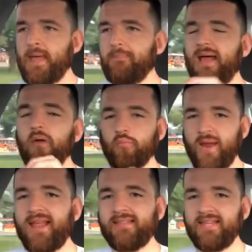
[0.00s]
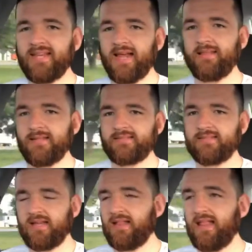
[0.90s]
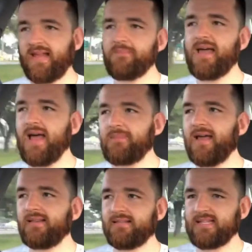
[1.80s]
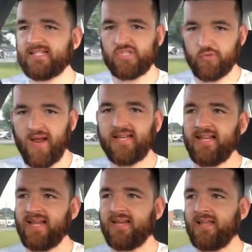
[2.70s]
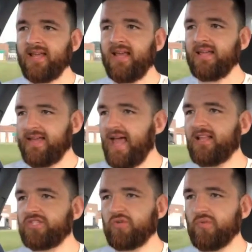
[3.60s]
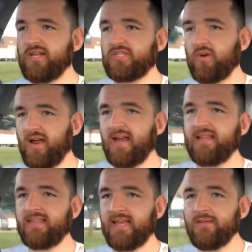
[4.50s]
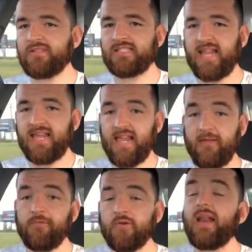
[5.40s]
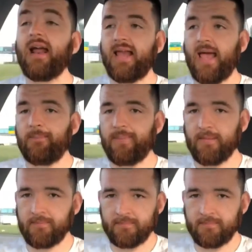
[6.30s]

I'm not ranting on this. I'm not discrediting college degrees or anything. I'm just saying, if you're not happy,